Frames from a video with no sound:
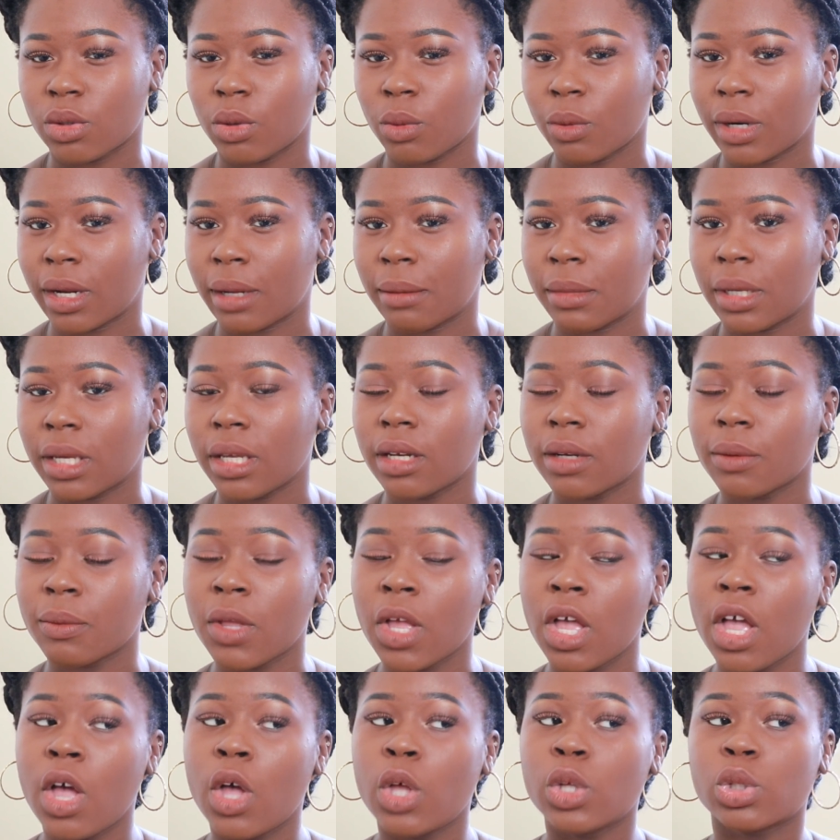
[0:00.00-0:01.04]
You know what I mean?
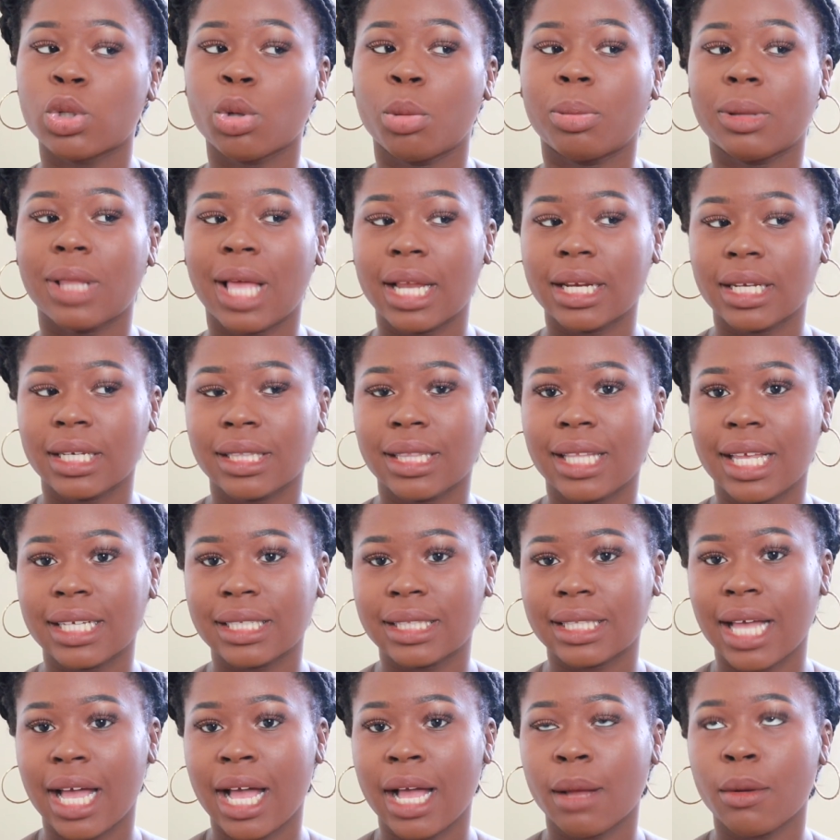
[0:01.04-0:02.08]
So planning
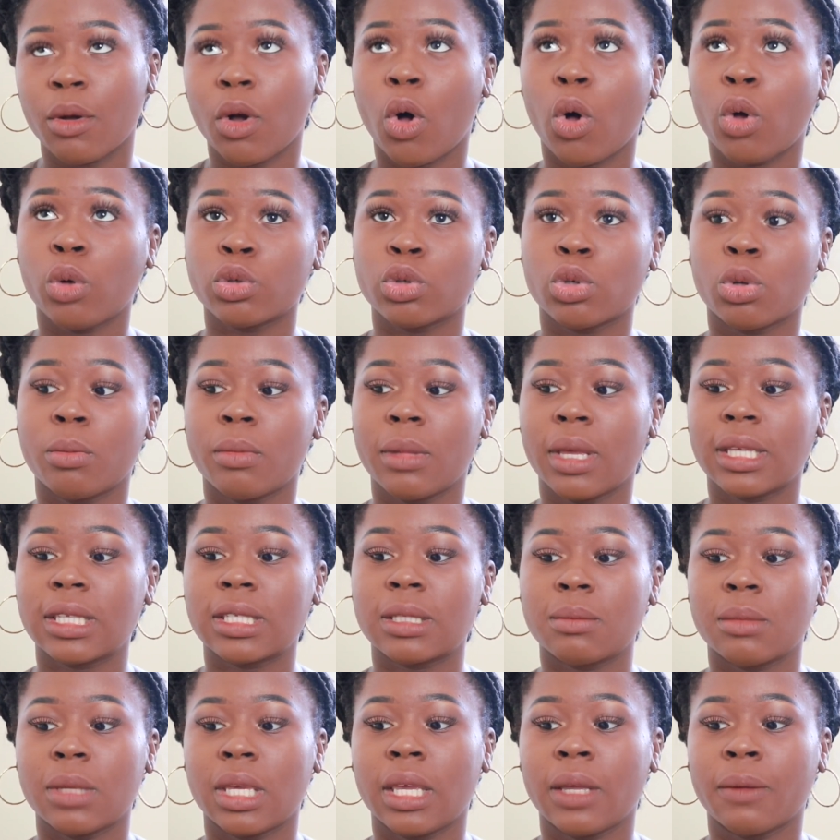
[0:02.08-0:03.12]
like that also
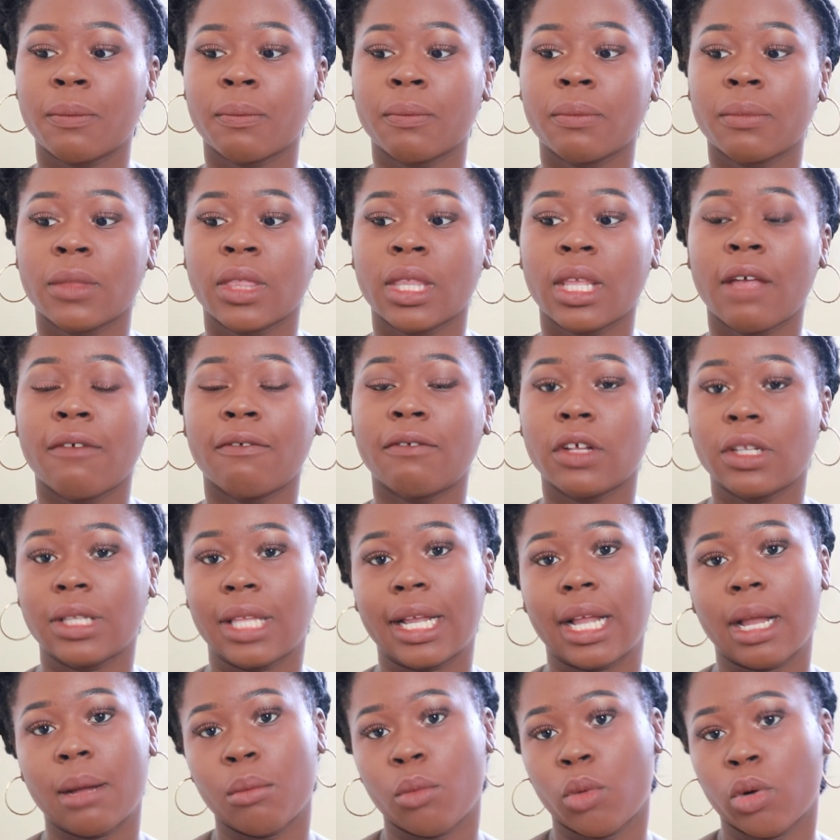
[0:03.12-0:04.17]
makes me feel
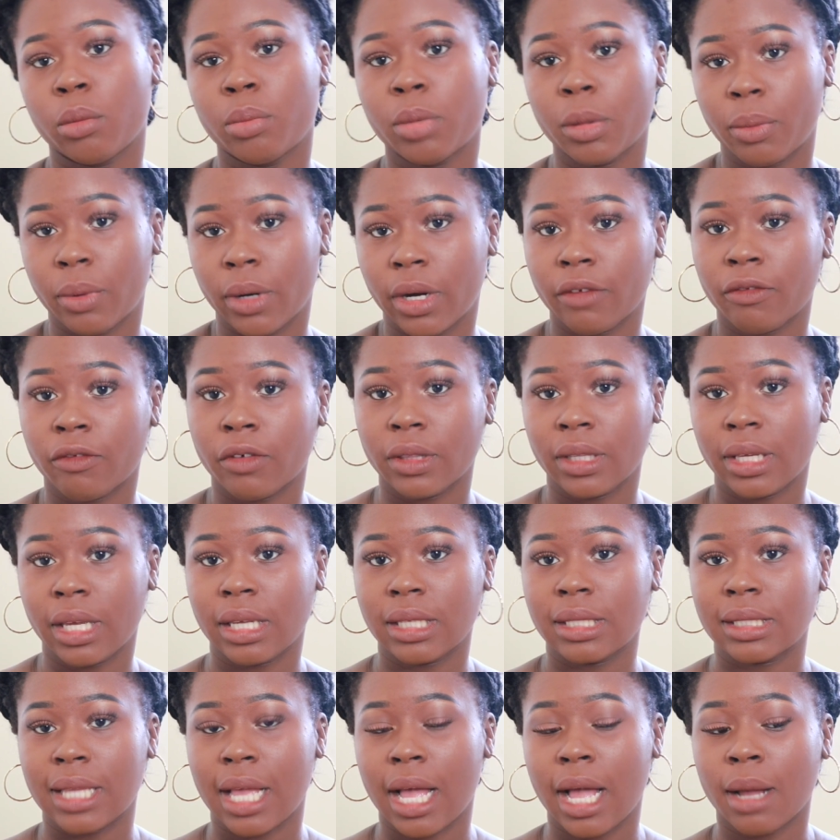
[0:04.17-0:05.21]
like I'm more prepared for the
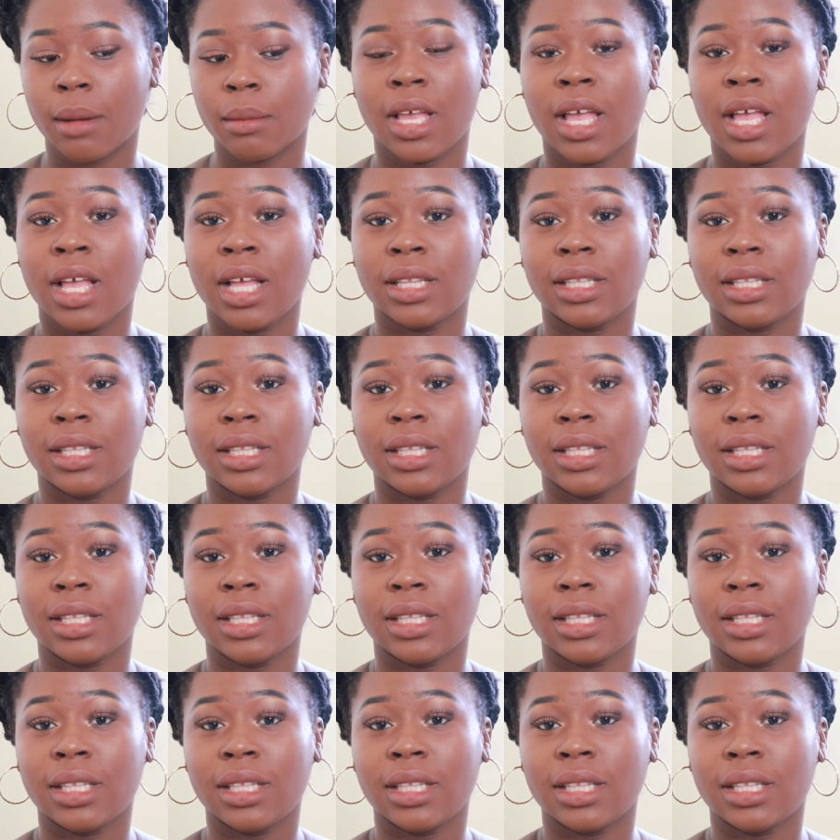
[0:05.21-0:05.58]
exam.